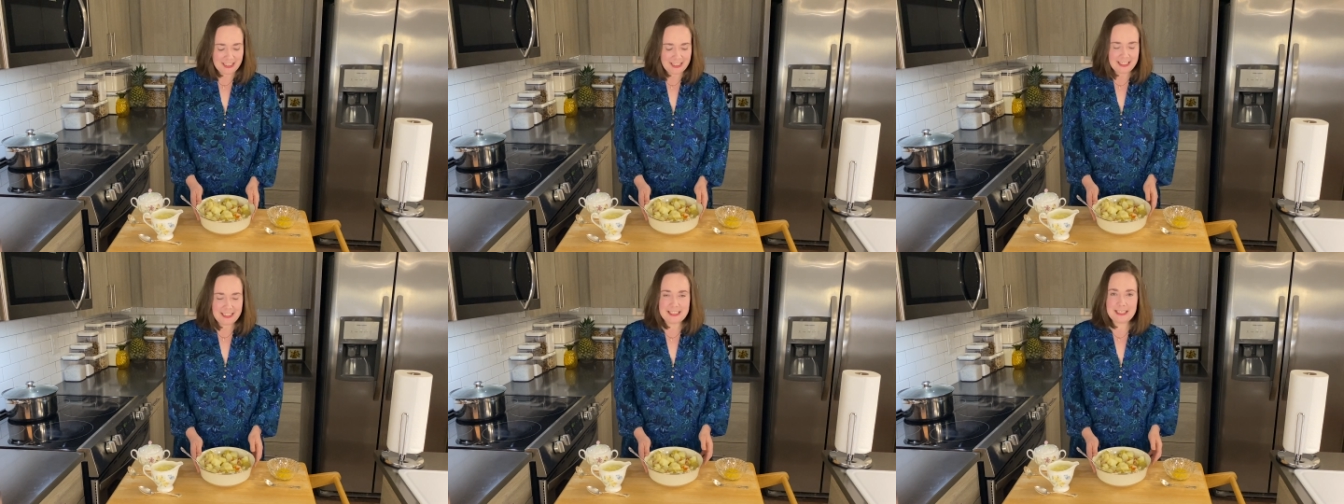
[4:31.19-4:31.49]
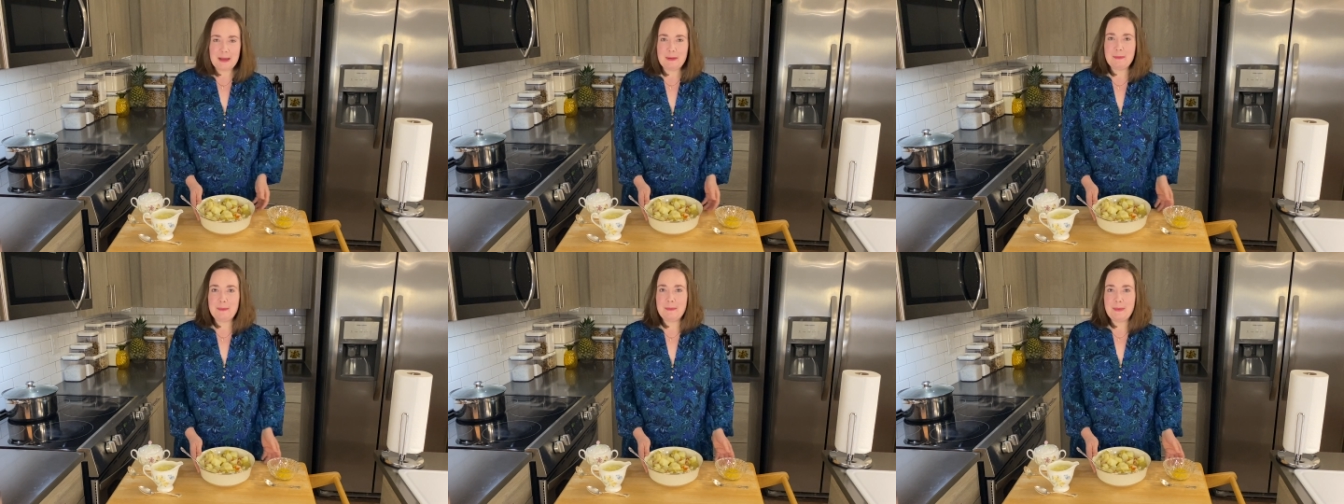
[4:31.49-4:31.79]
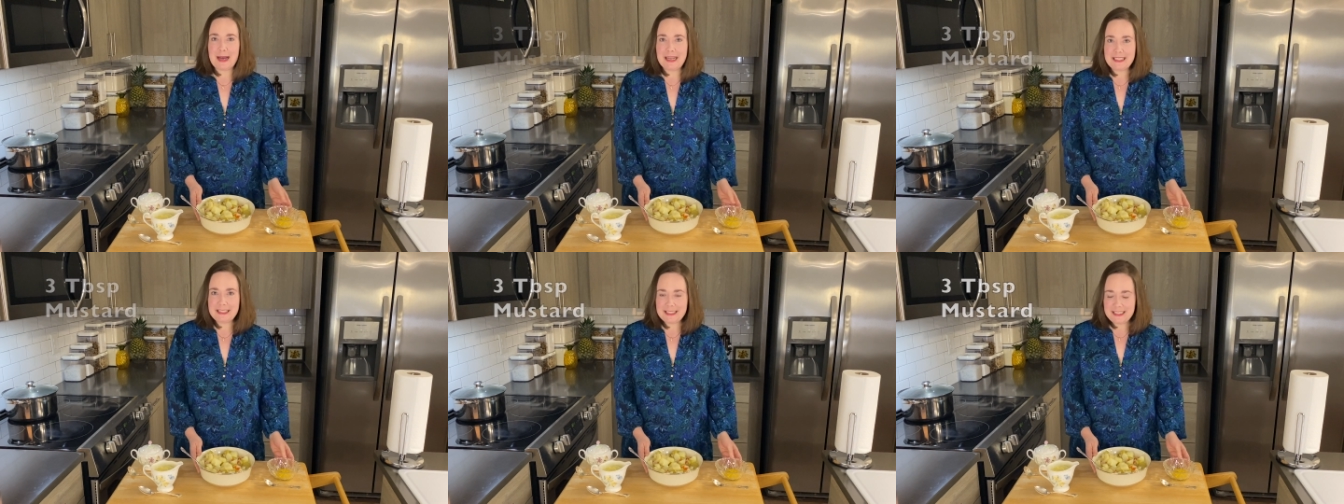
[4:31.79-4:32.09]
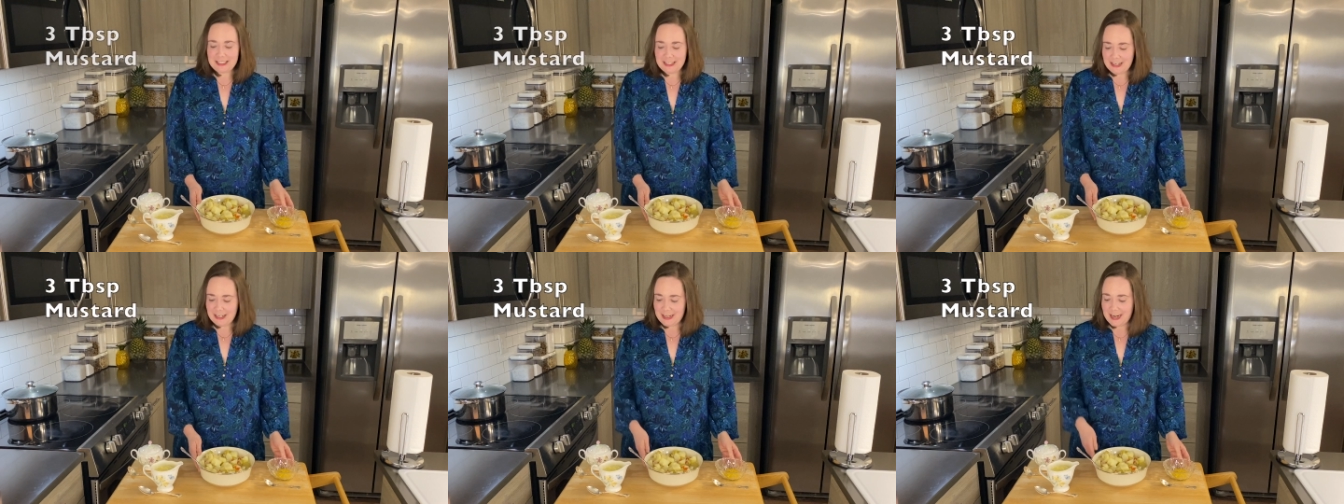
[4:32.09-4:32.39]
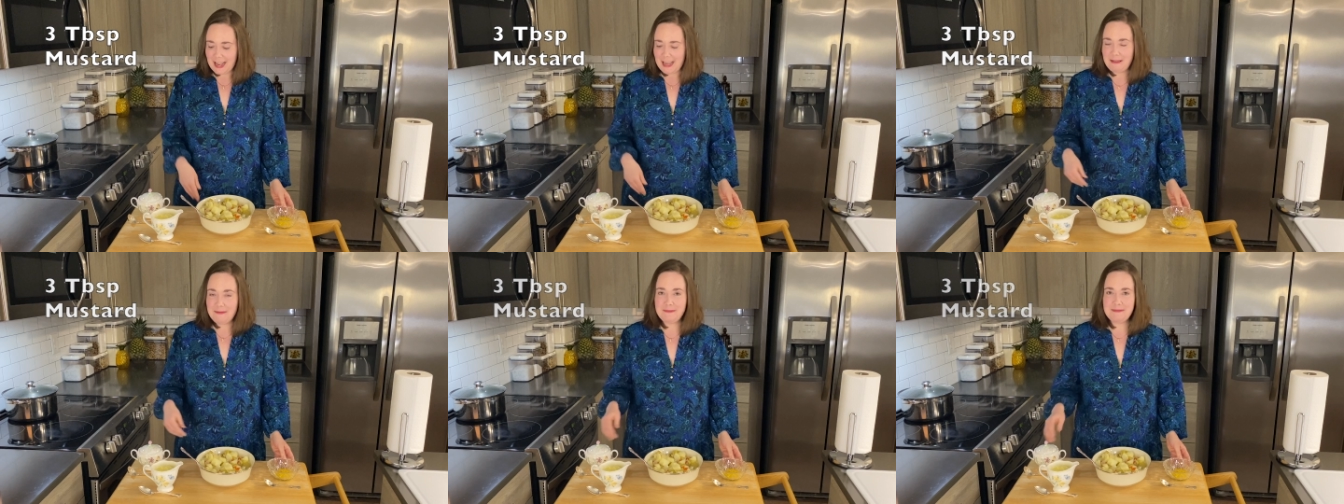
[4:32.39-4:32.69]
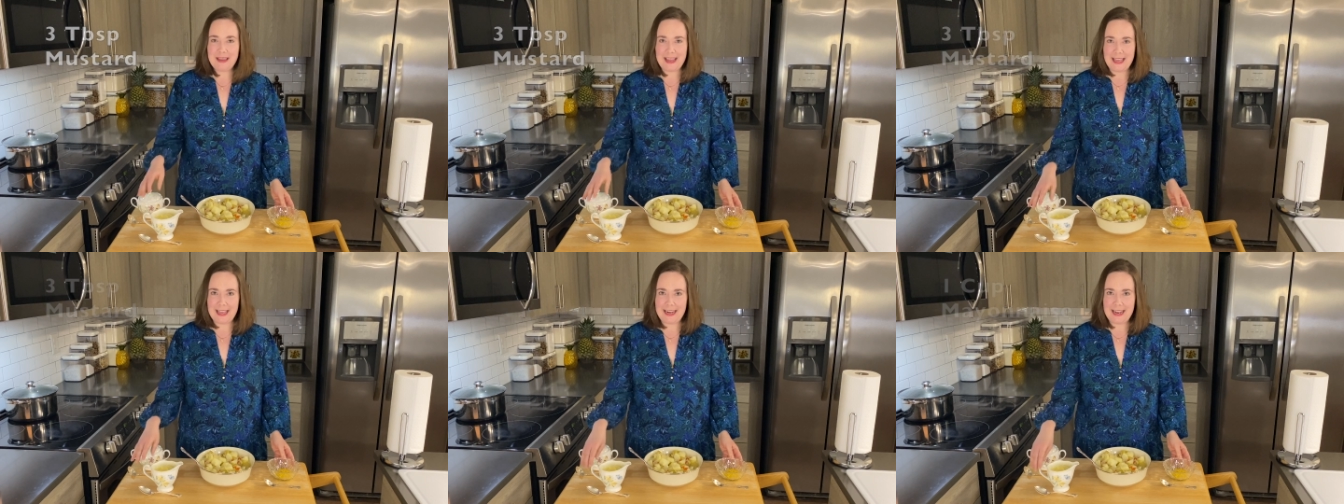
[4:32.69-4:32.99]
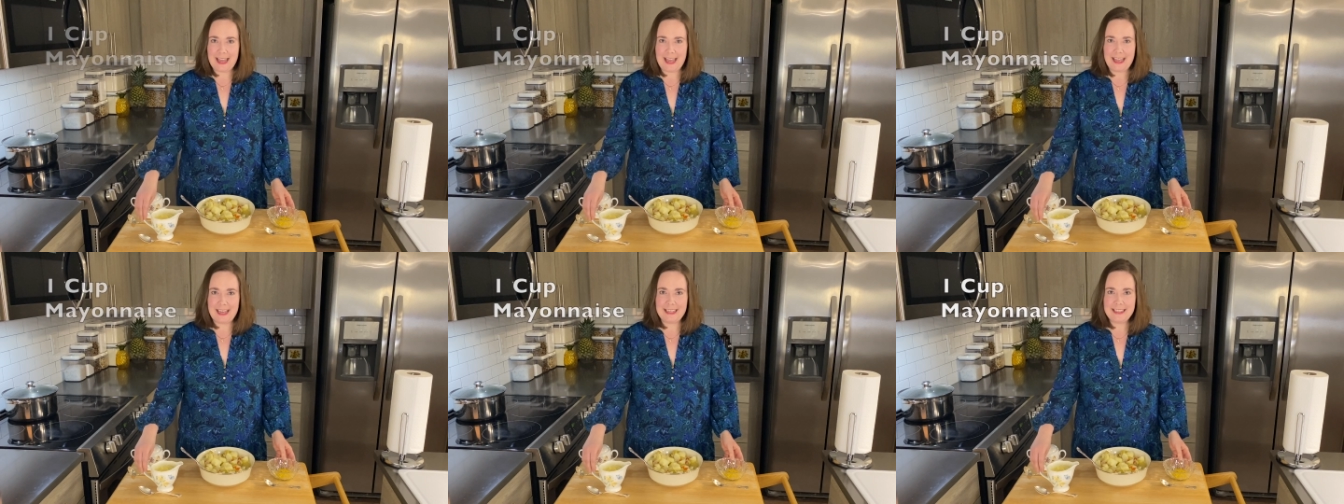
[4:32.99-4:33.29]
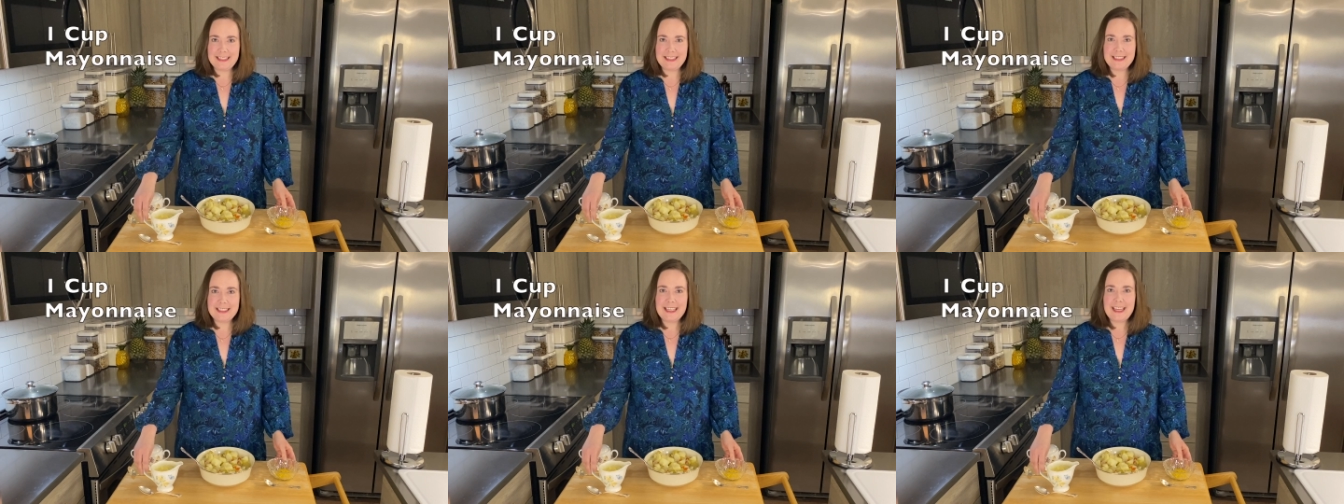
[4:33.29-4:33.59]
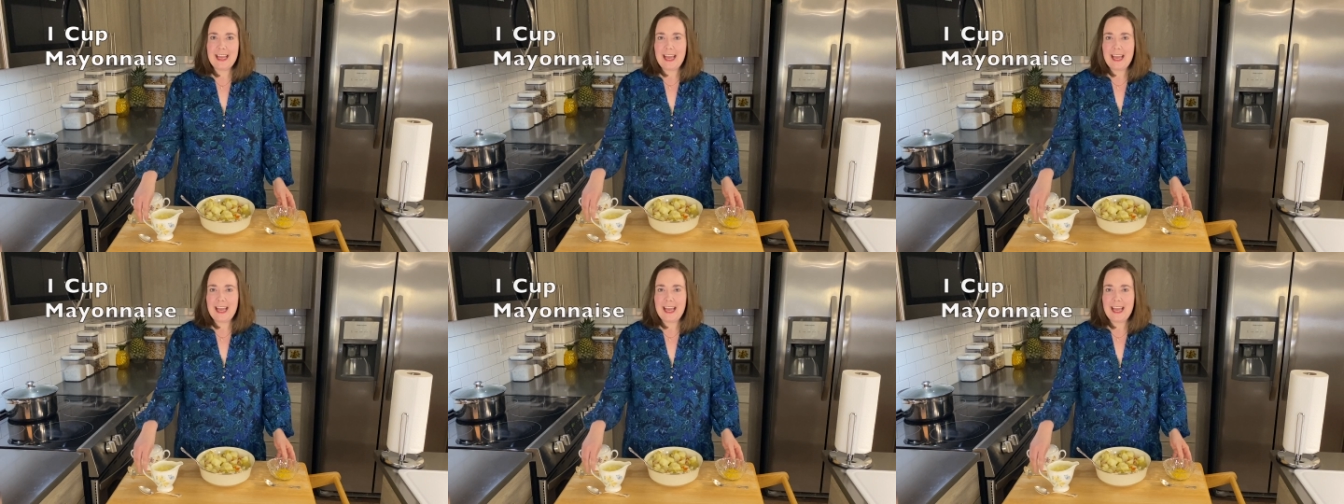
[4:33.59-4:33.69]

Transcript: some mustard and mayonnaise,